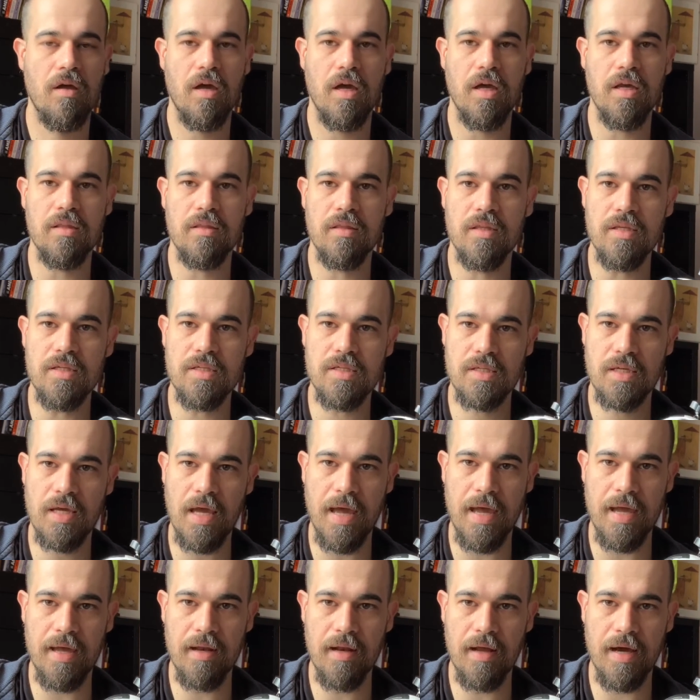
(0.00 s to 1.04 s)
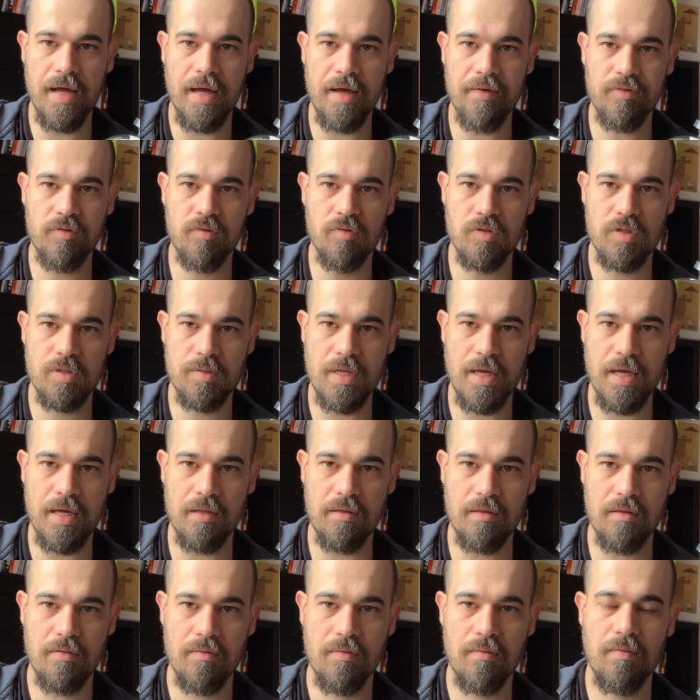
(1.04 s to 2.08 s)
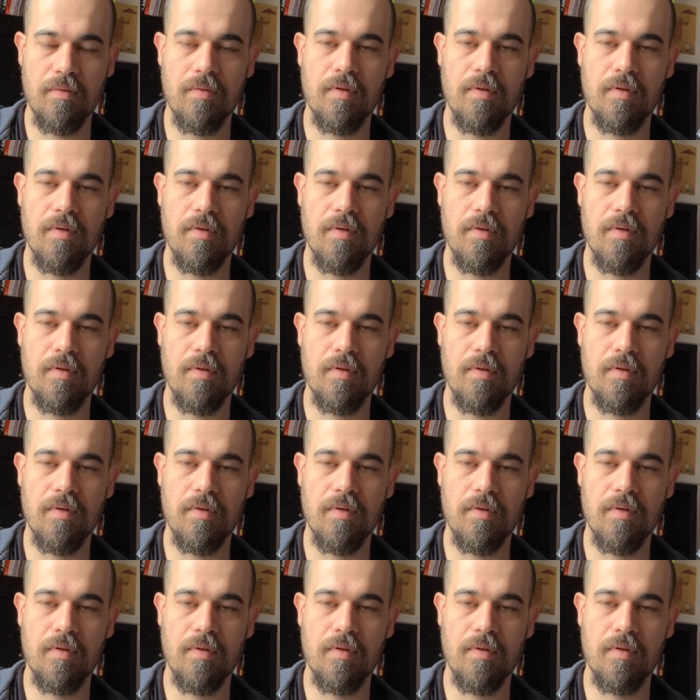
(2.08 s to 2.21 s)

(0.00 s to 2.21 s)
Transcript: In this scale I have to set